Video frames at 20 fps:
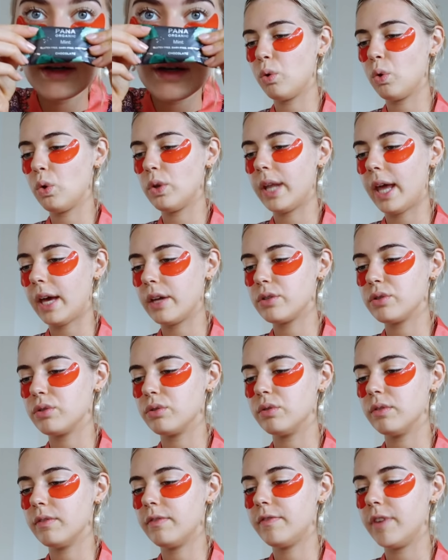All
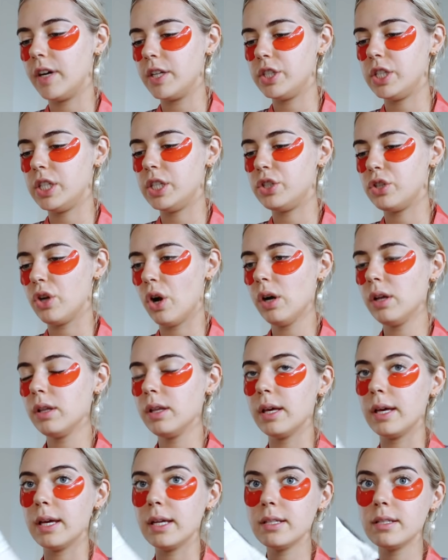natural fudgy
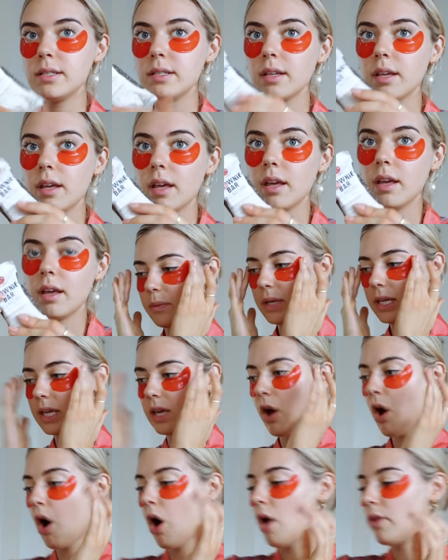chocolate.
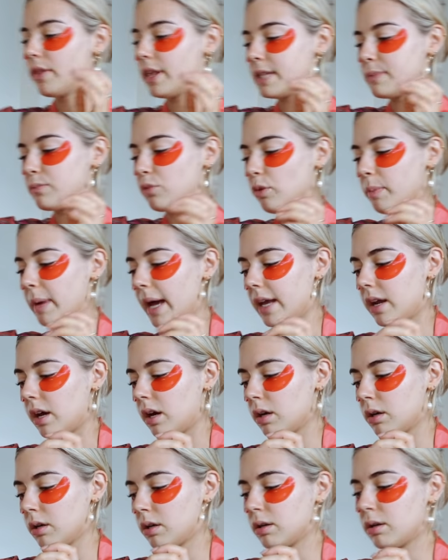There's more
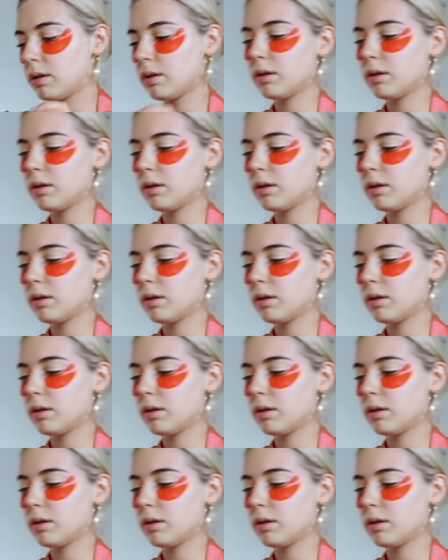panna.